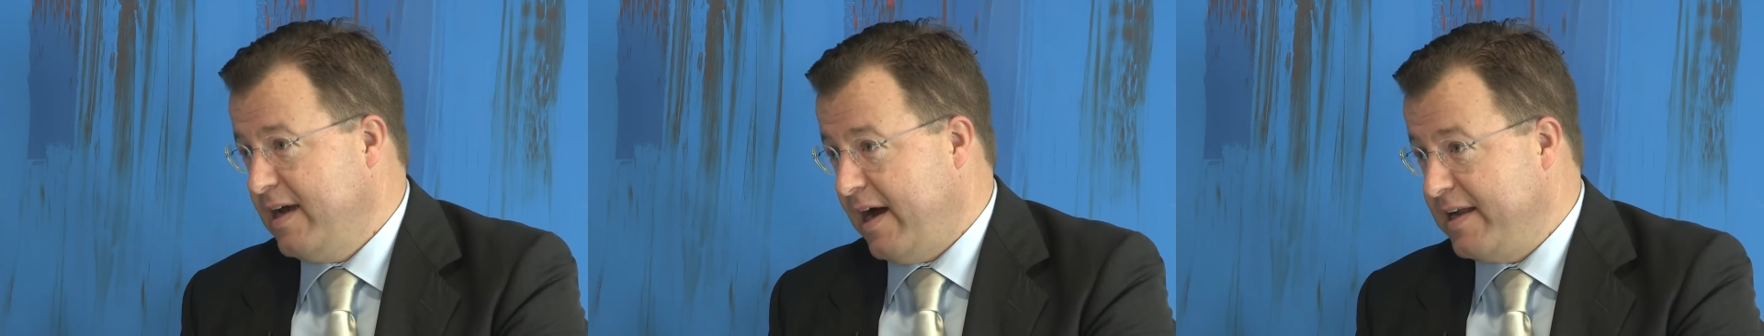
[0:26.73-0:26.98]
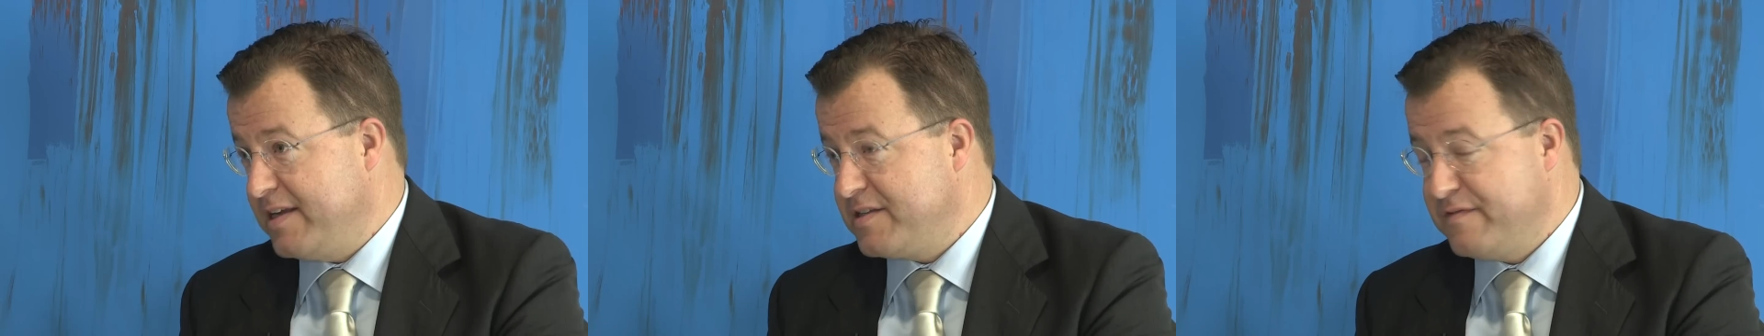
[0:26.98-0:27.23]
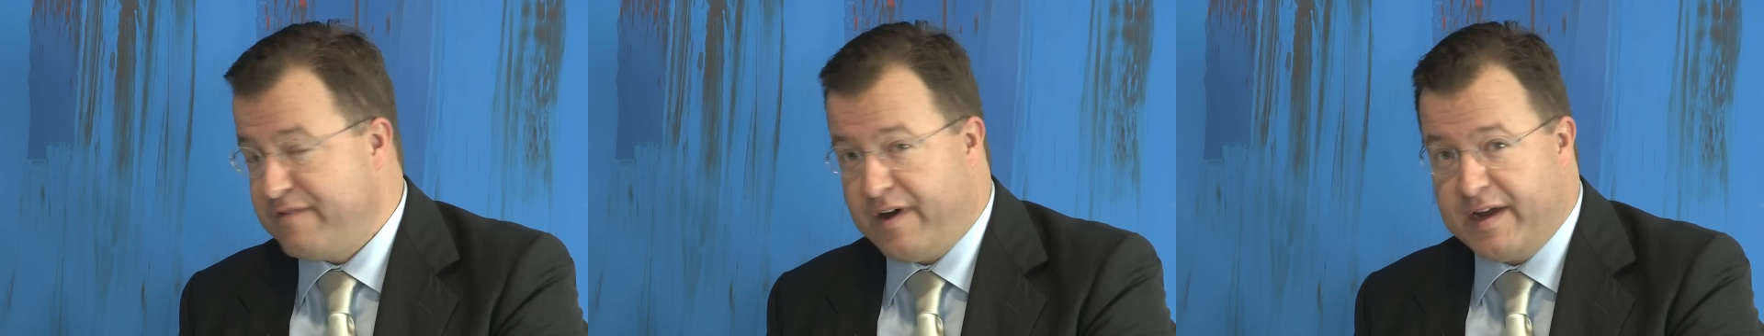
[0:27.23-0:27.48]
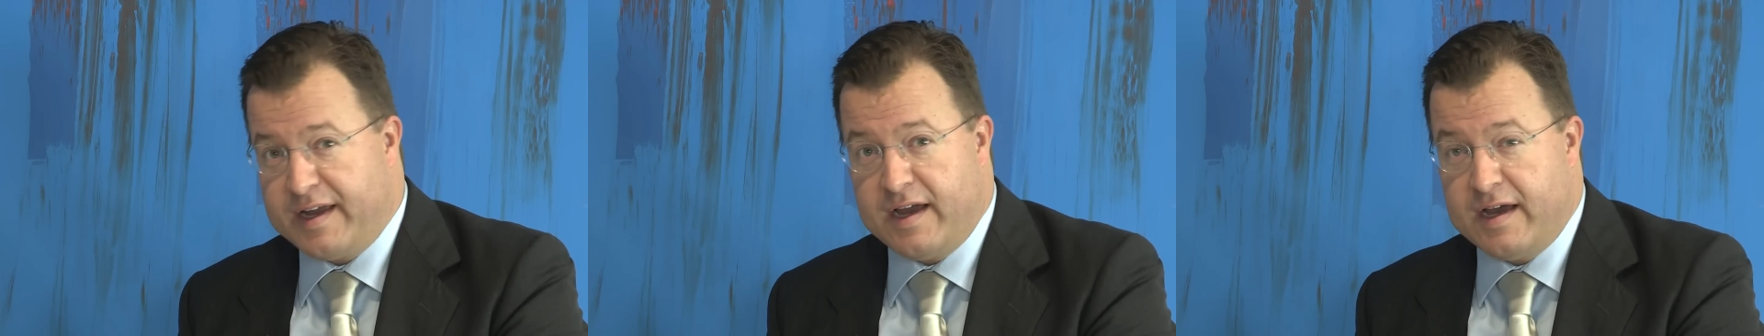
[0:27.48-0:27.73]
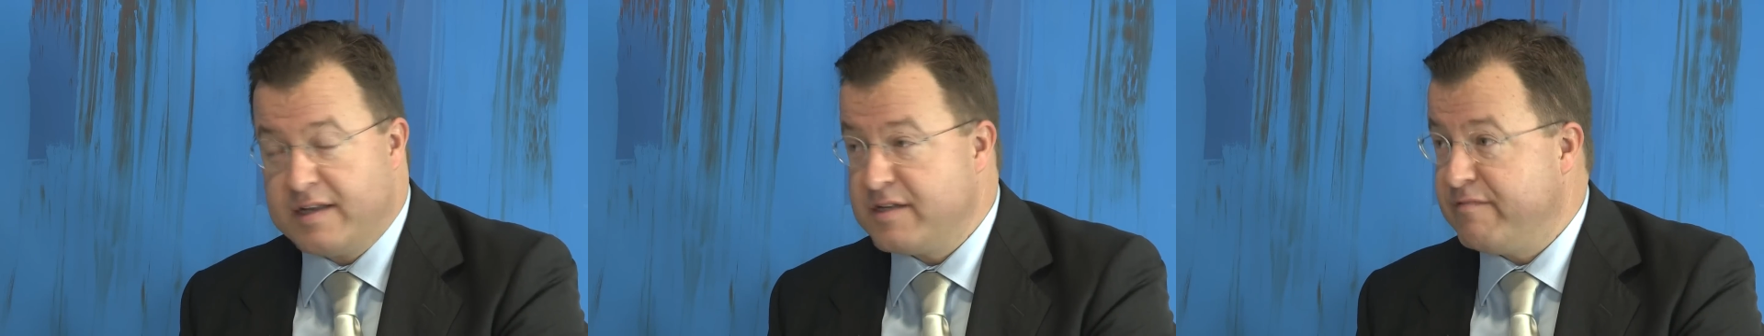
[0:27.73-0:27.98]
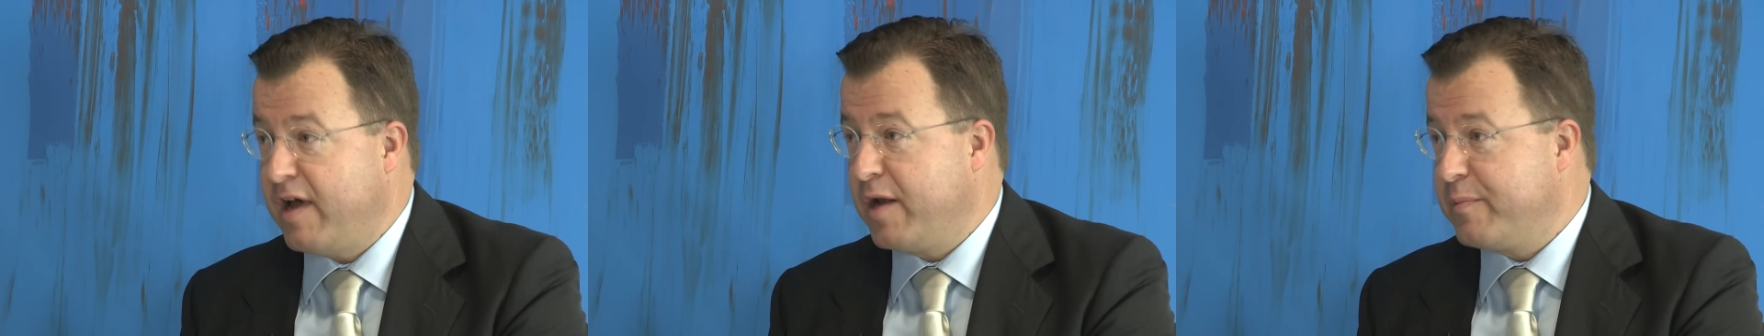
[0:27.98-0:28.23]
identify, and
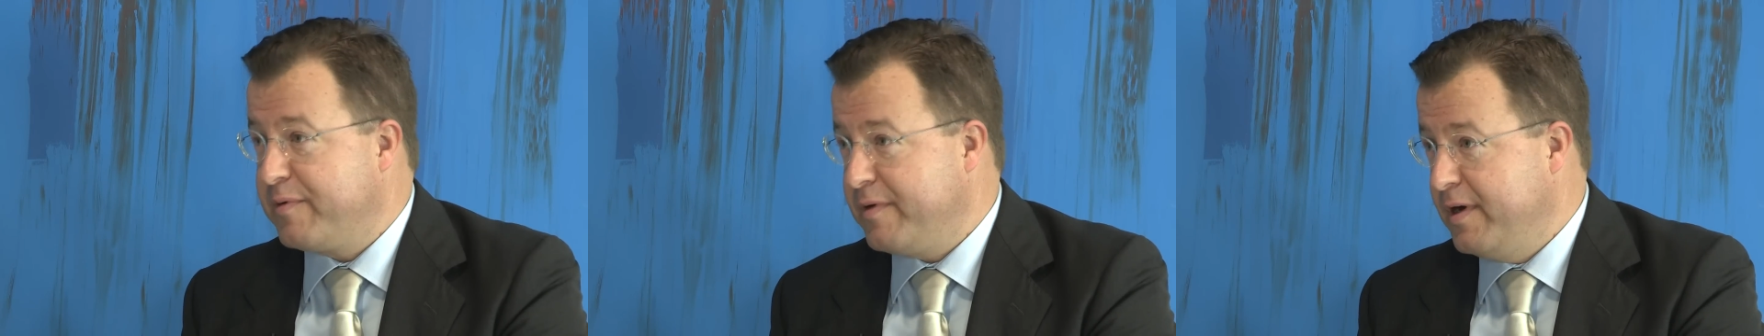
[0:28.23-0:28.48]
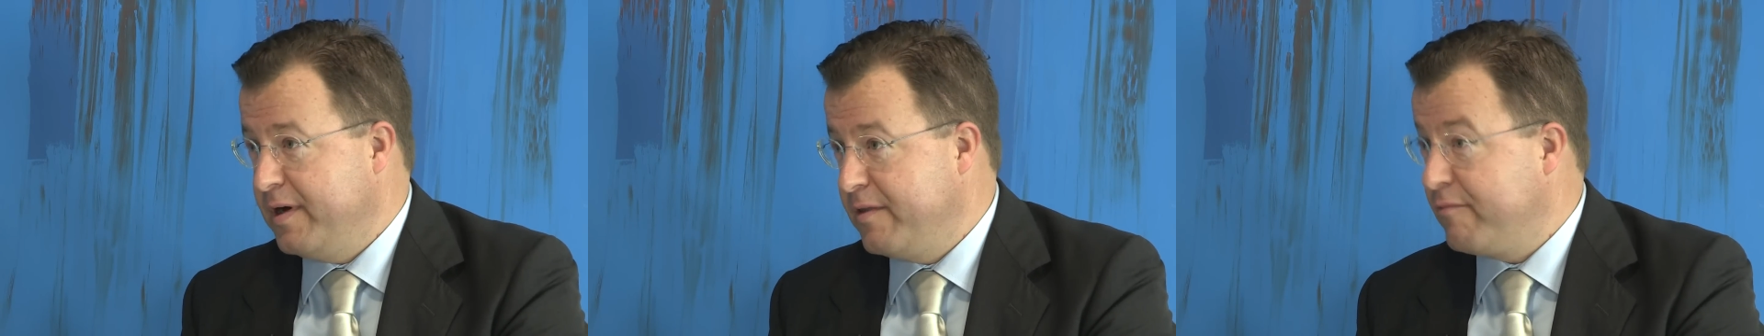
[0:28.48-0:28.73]
develop uh,